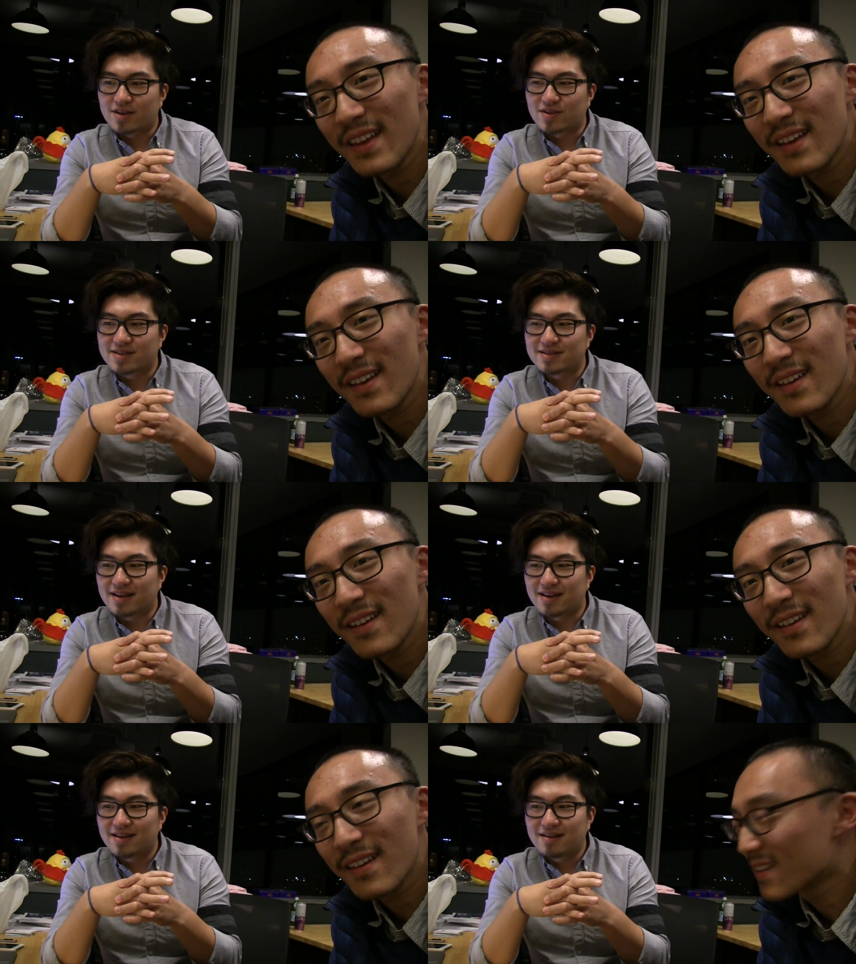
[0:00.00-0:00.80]
Speaker 1: you can
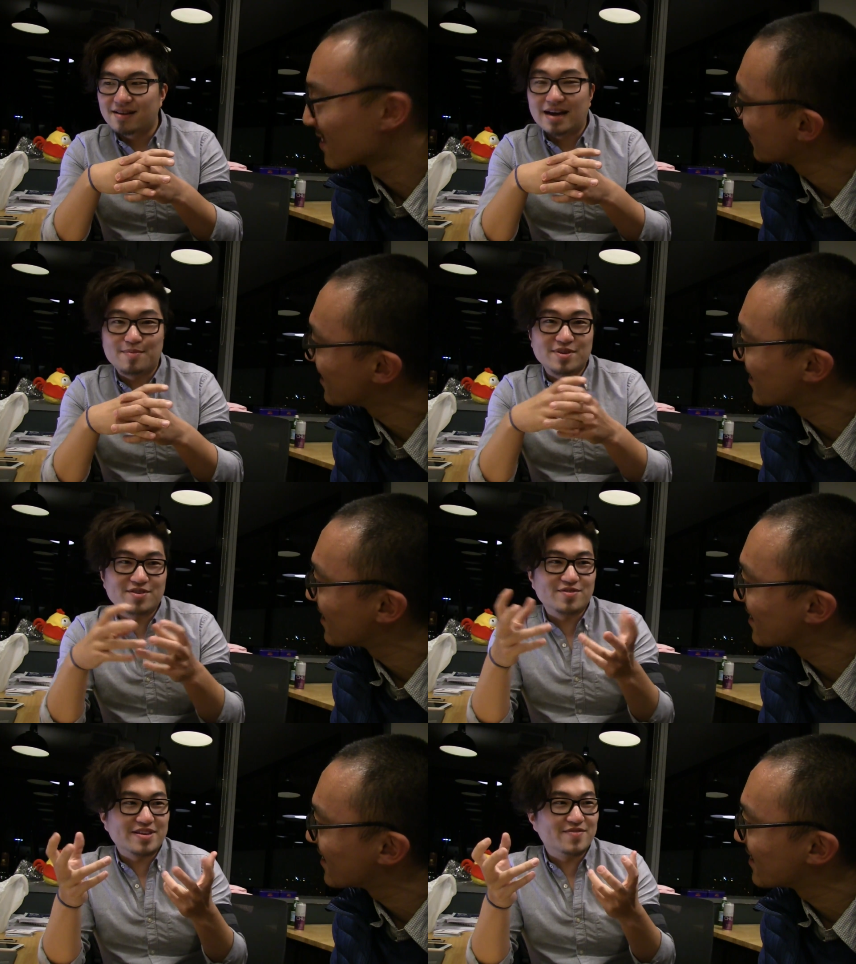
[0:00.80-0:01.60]
say I'm a
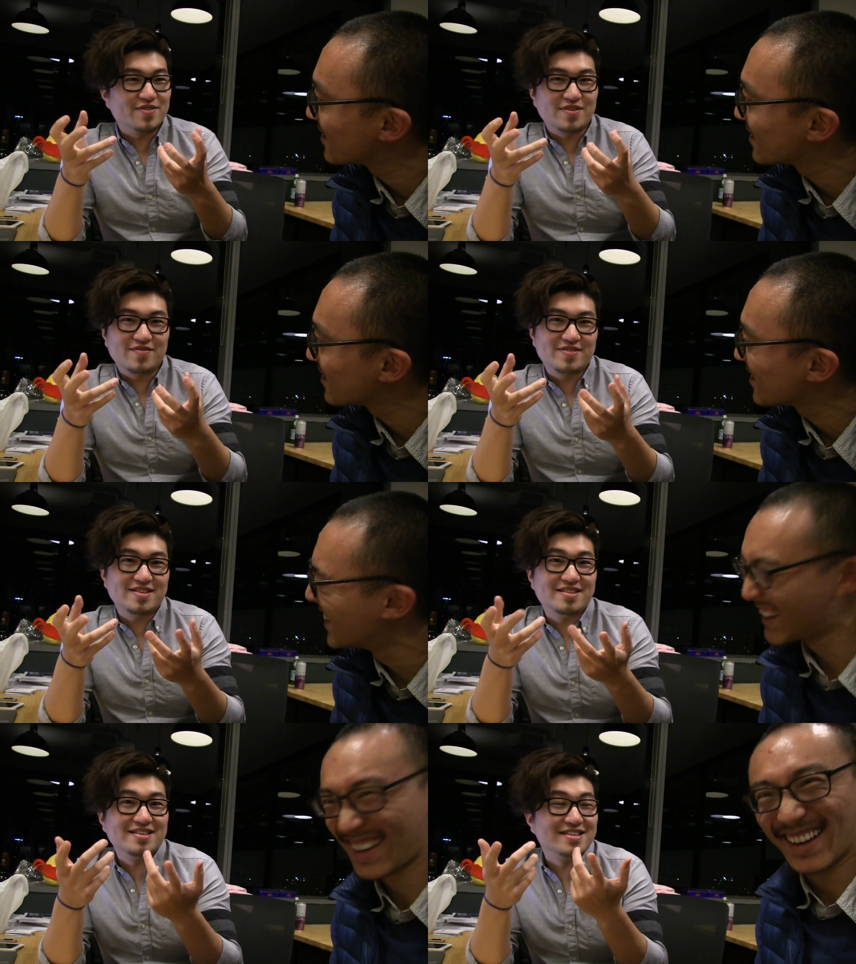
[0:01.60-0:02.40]
little evil if,
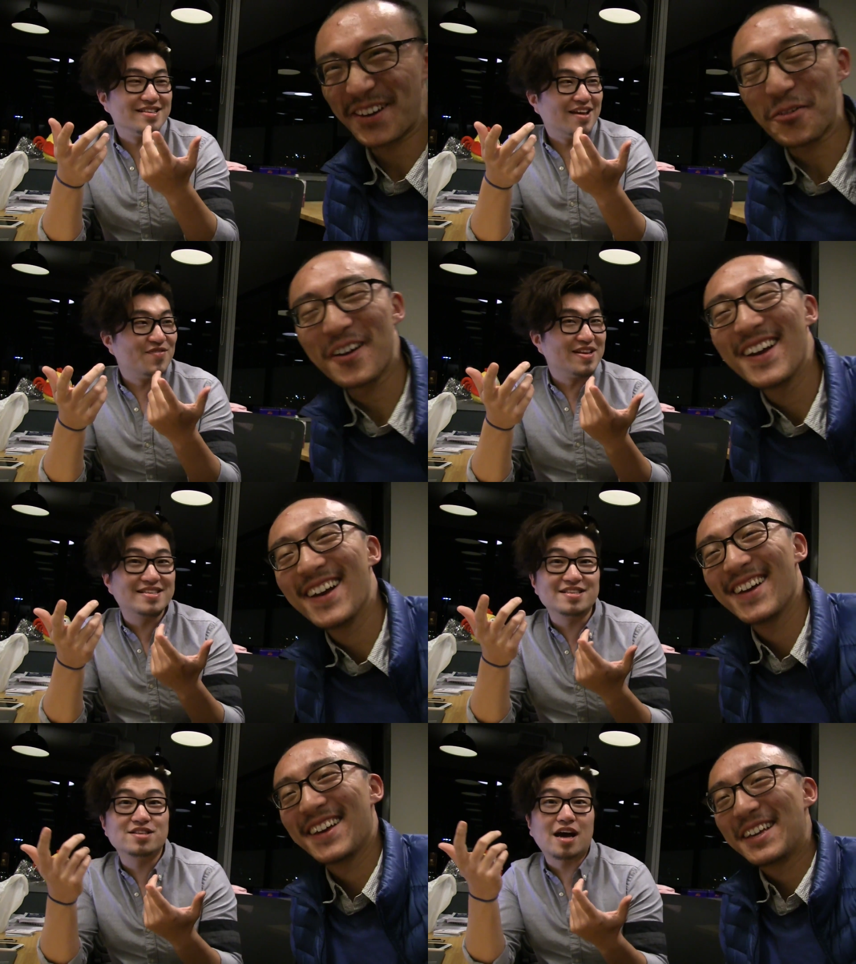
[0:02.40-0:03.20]
Speaker 2: if
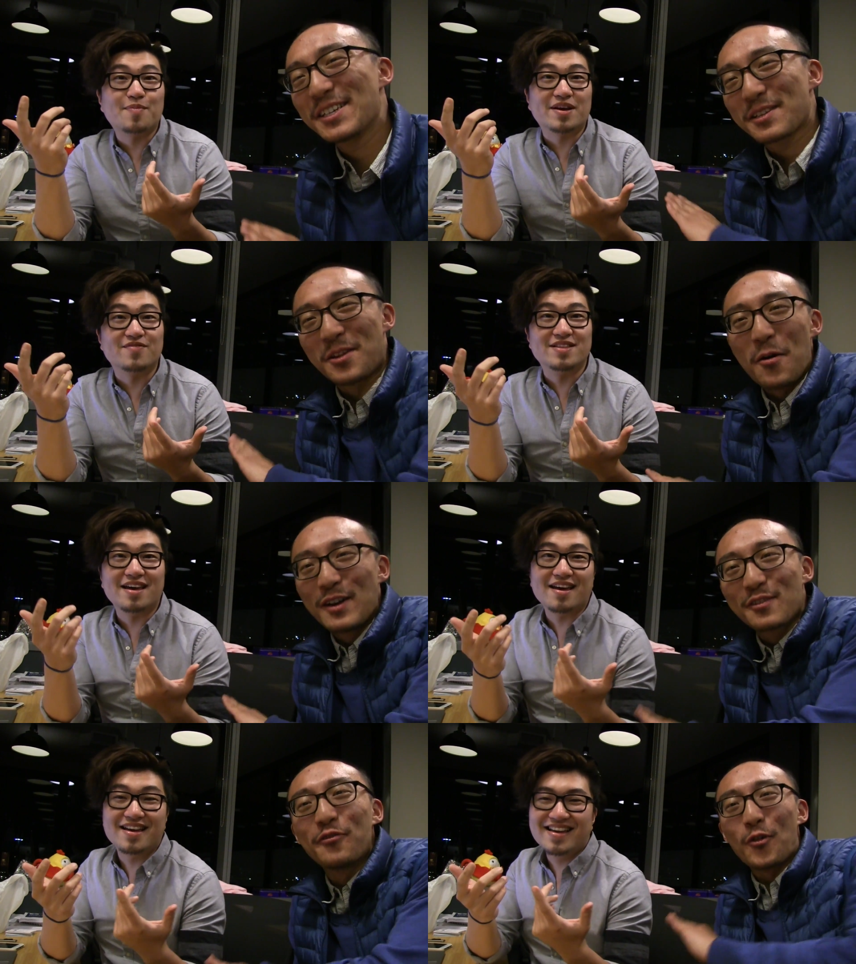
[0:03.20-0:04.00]
this is the topic he's, of no, the No,
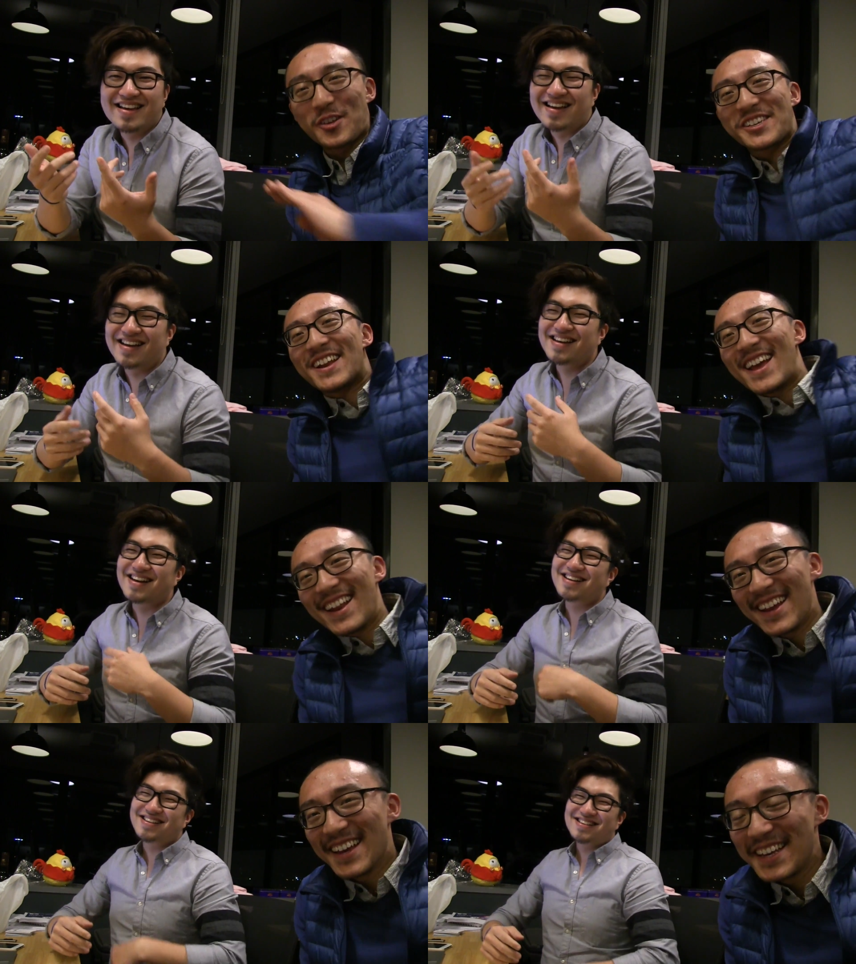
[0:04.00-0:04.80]
he's day.
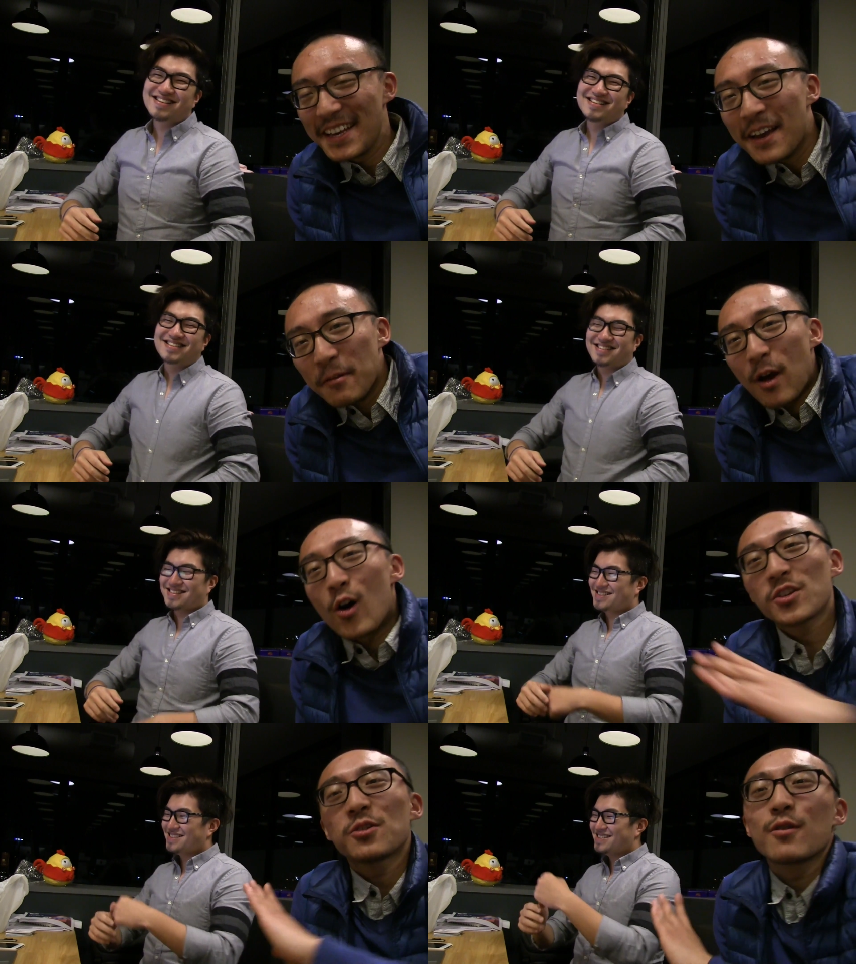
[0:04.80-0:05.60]
Fortunate. He
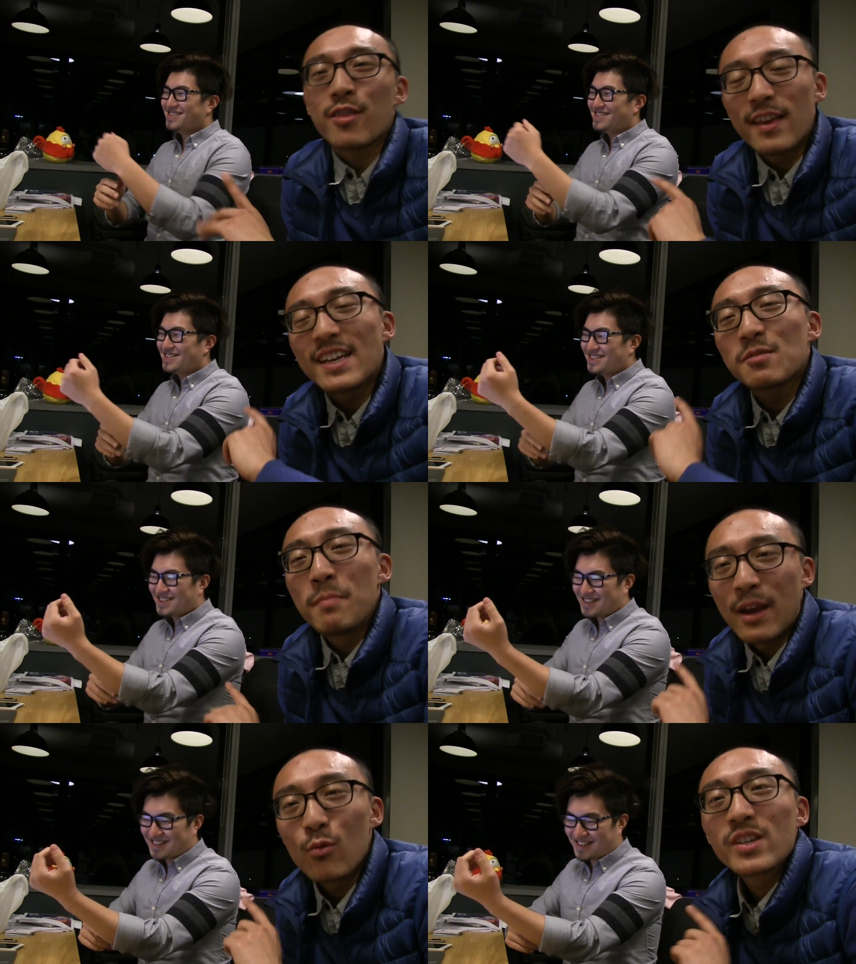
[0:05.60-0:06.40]
also, the thing is,
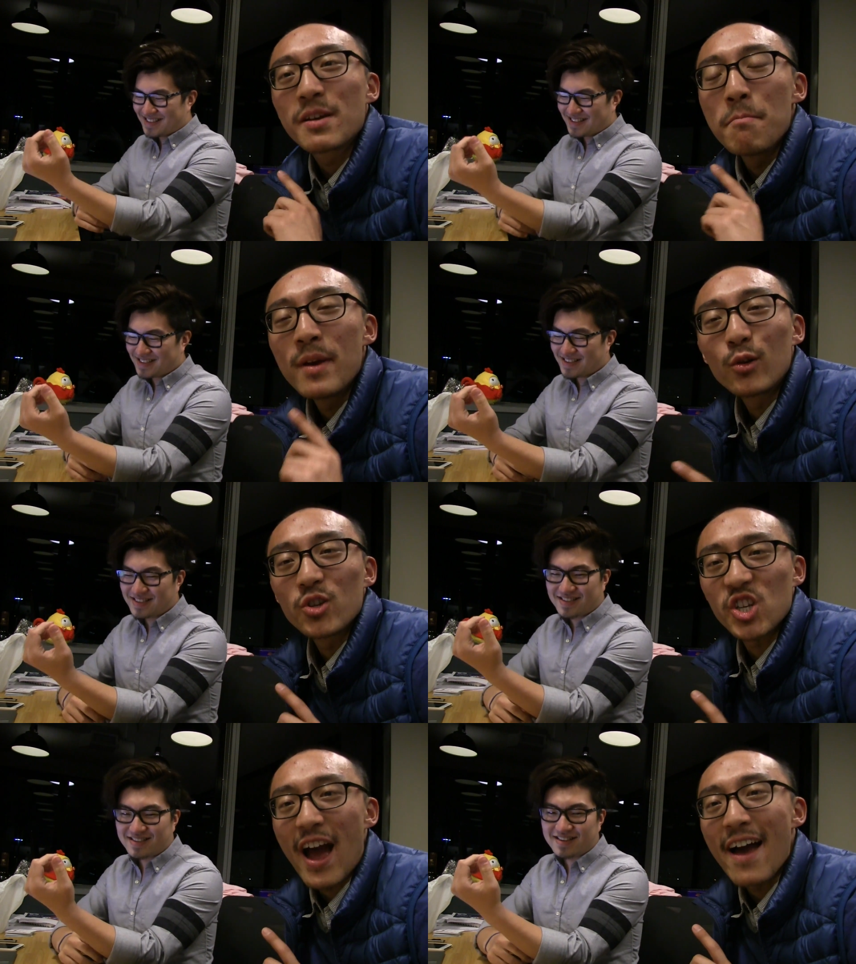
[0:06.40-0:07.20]
Ming was a middle
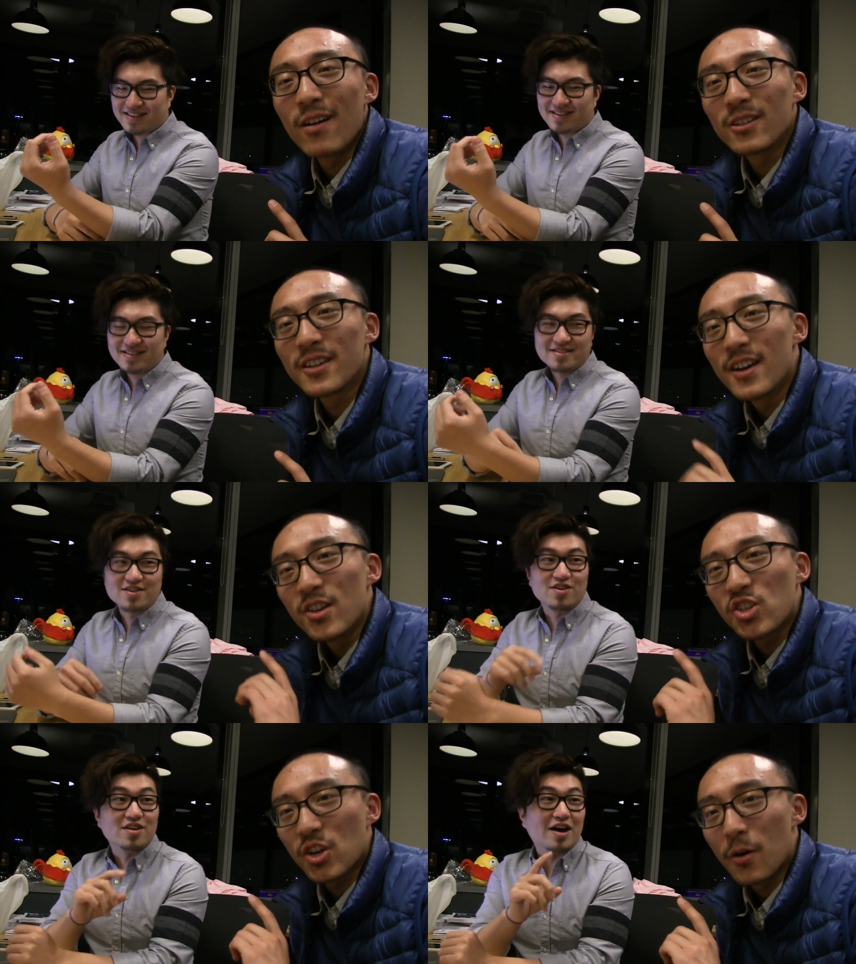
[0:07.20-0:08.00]
child.
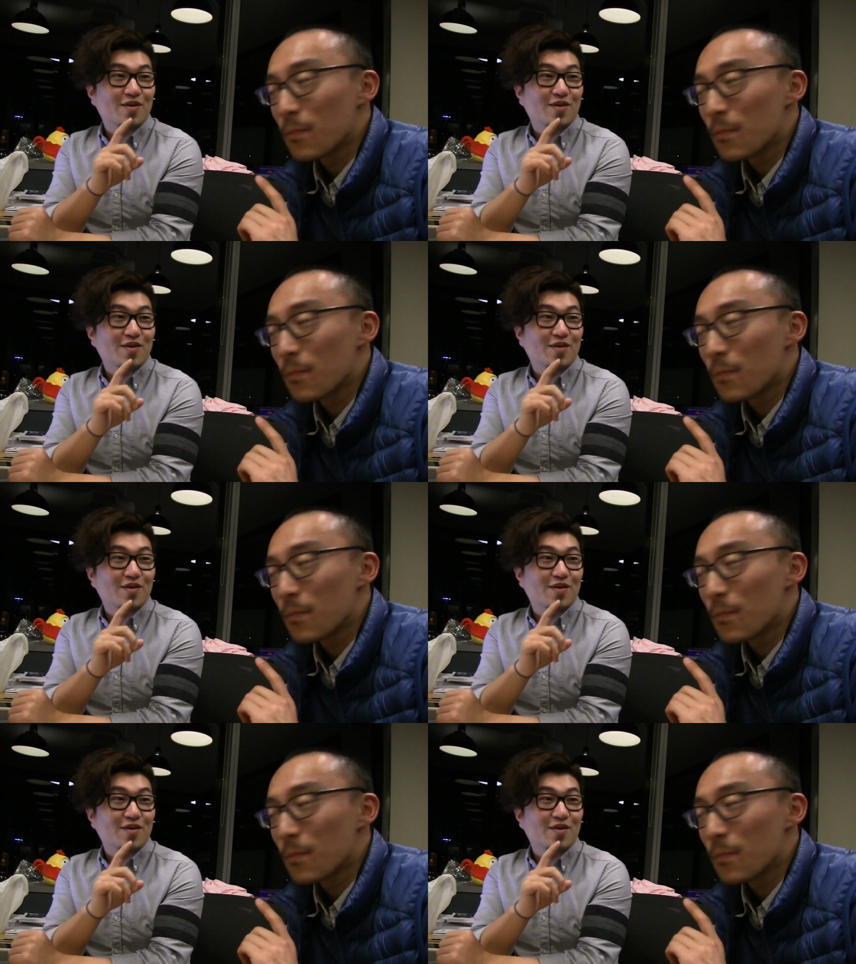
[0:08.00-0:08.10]
Speaker 1: No, no, so, no